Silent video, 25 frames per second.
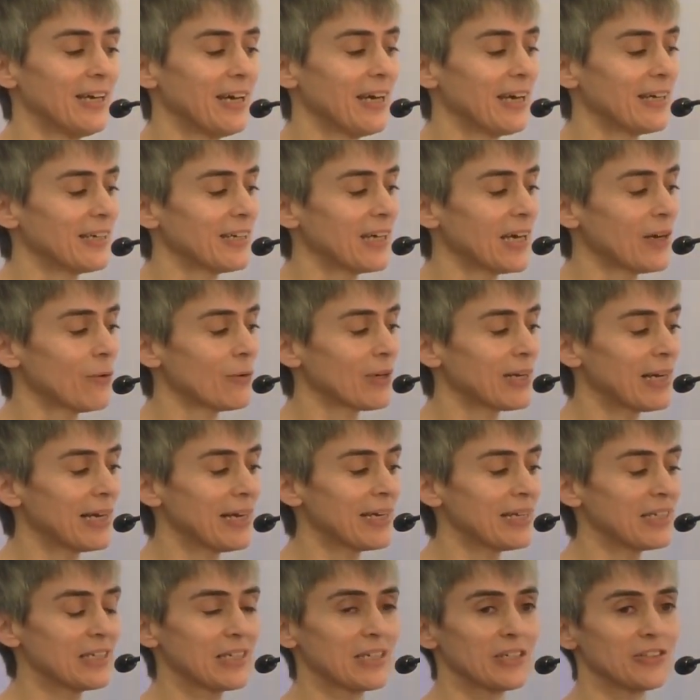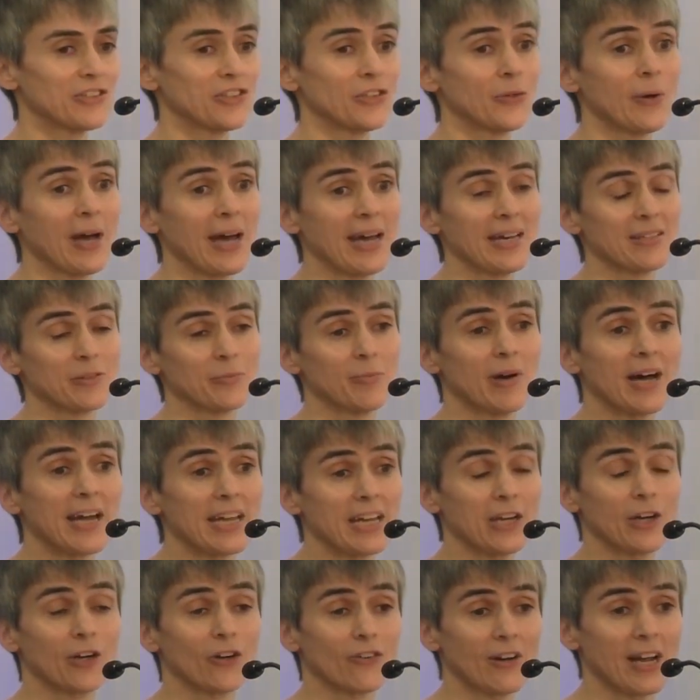And I would like to add my
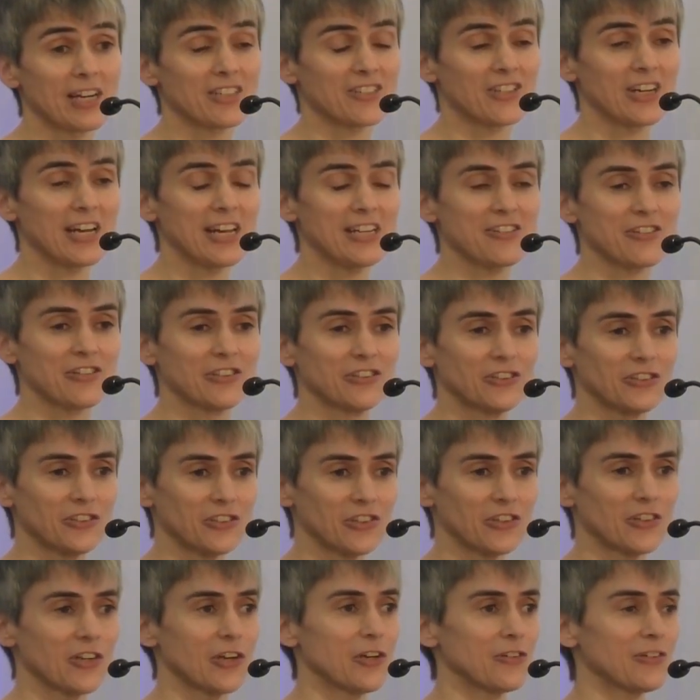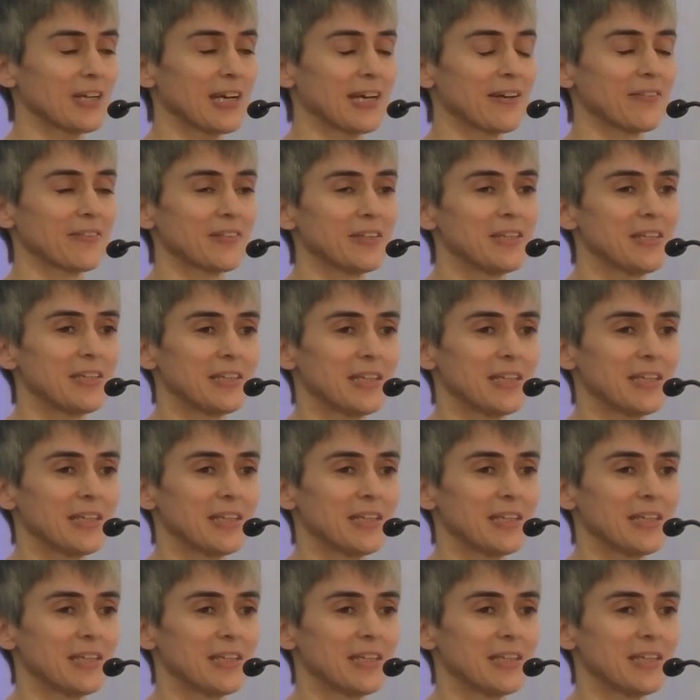congratulations to no doubt